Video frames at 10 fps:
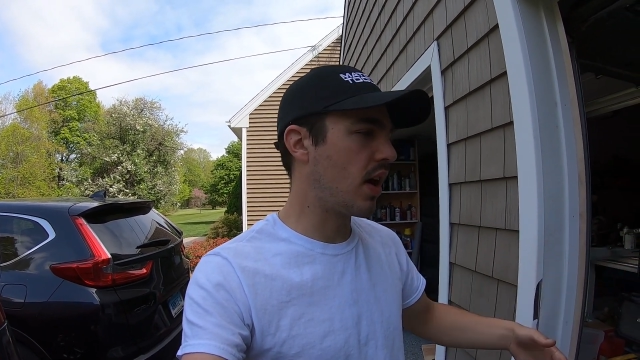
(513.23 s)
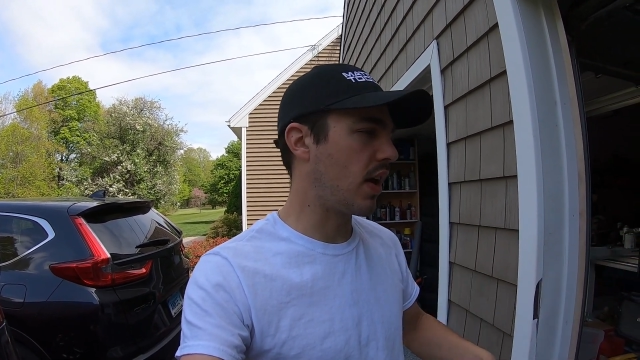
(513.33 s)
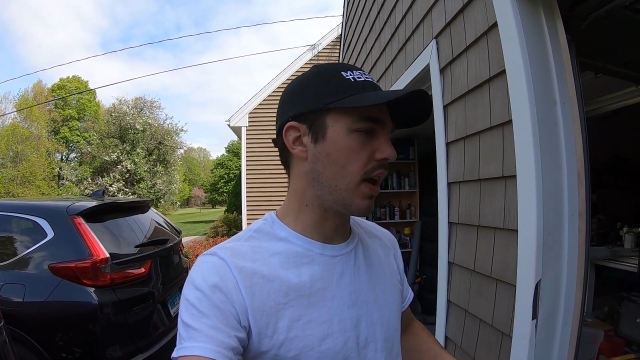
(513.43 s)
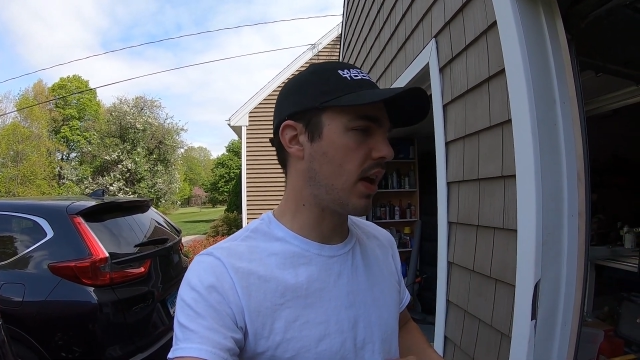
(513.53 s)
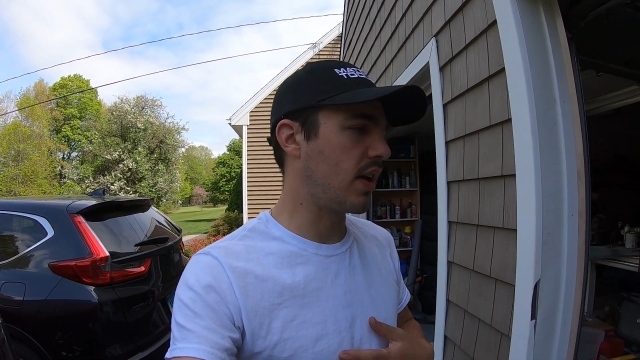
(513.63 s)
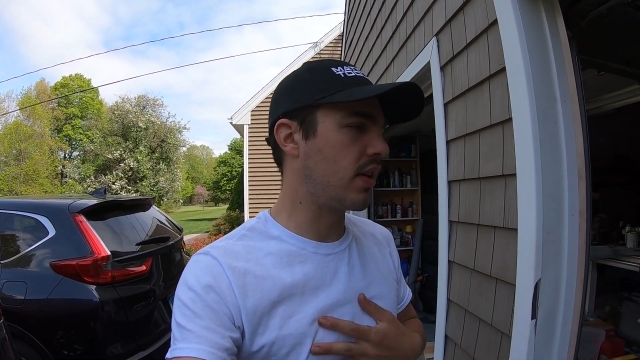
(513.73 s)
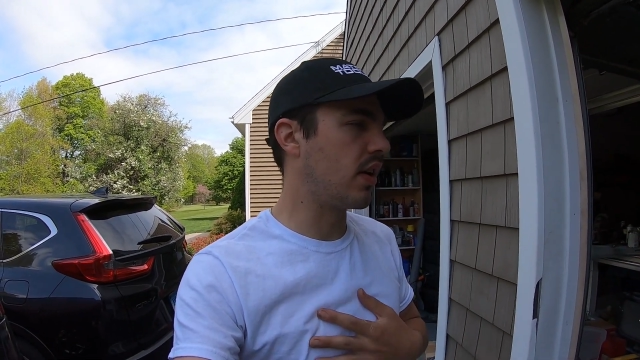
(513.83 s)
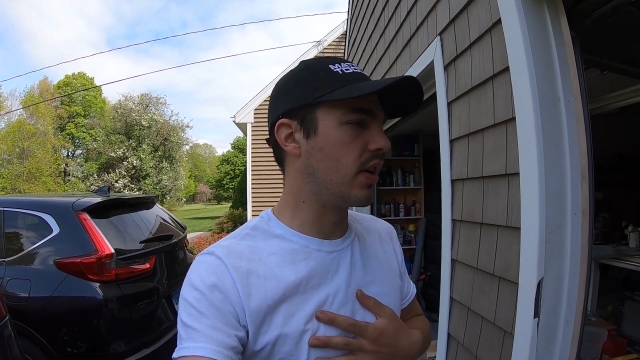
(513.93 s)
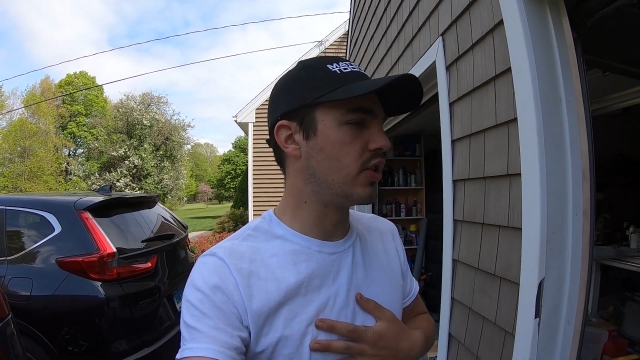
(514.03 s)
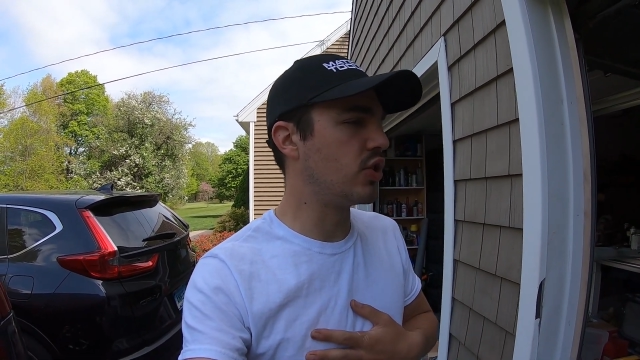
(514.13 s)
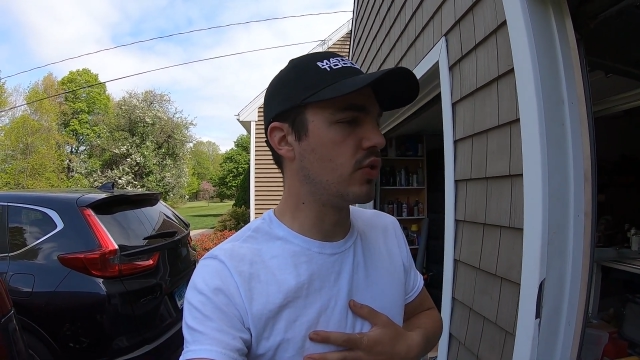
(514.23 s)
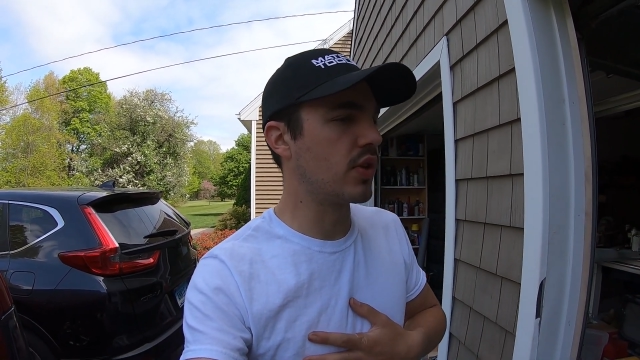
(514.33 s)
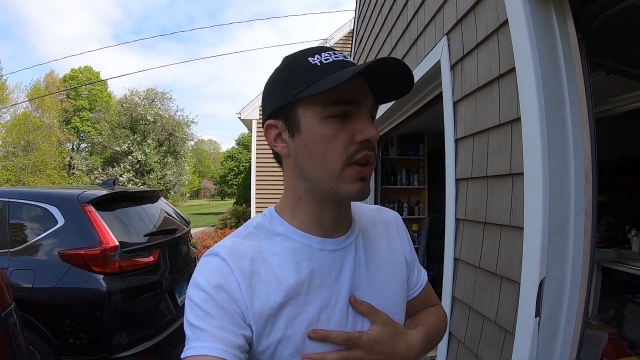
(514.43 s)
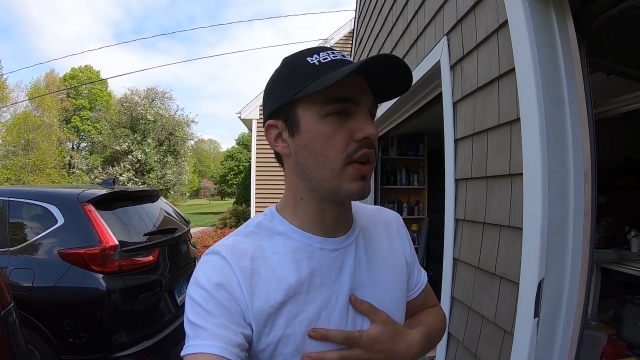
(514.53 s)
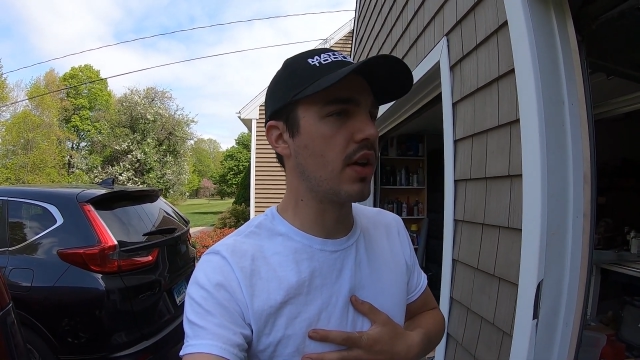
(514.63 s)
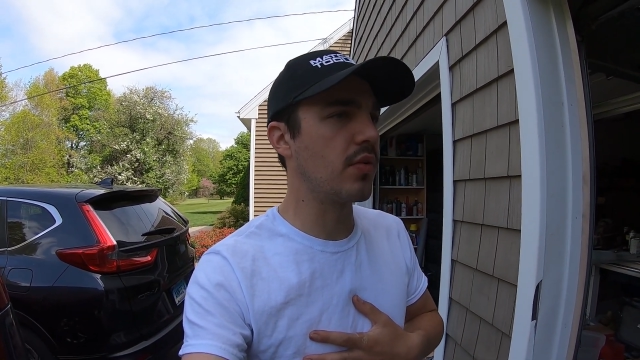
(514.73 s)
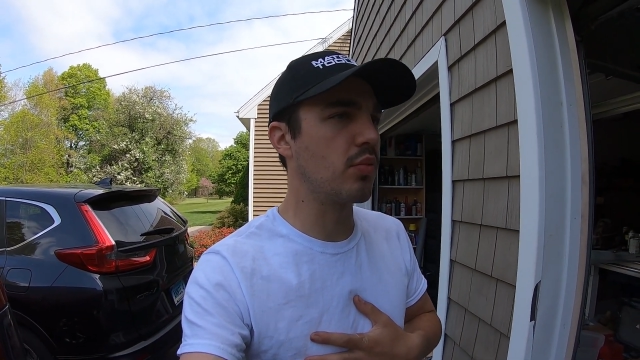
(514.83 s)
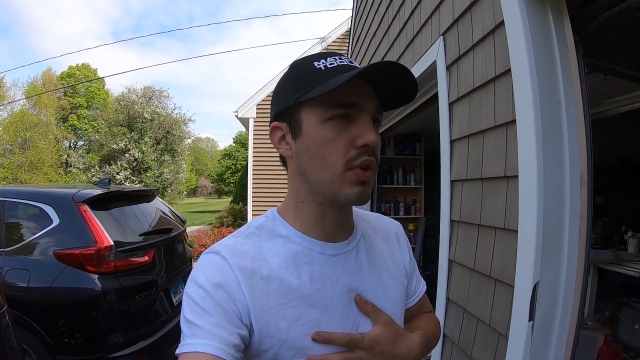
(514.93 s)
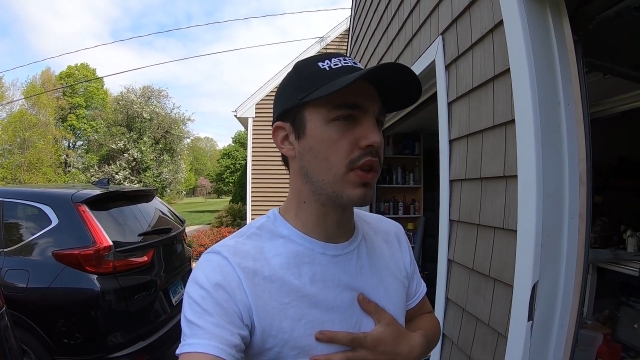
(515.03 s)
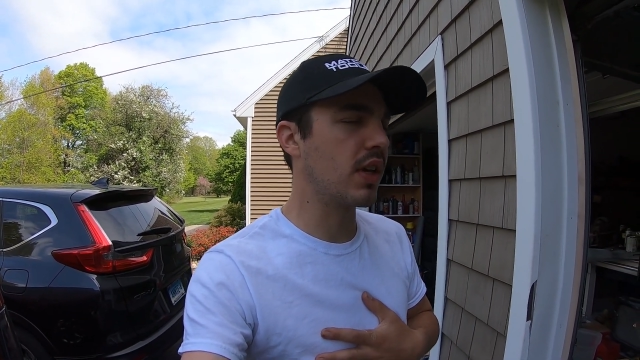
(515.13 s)
I had issues at night
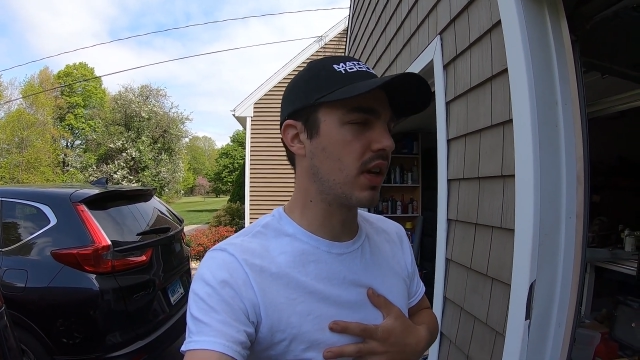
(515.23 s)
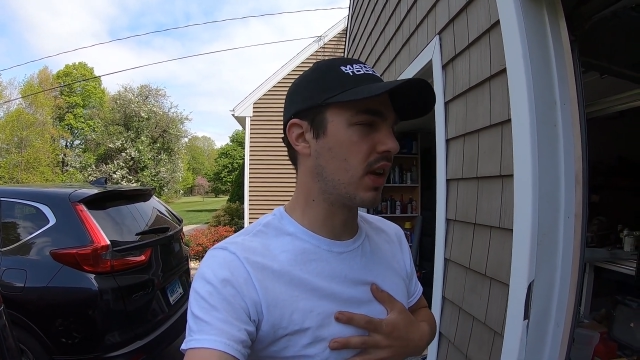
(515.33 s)
breathing,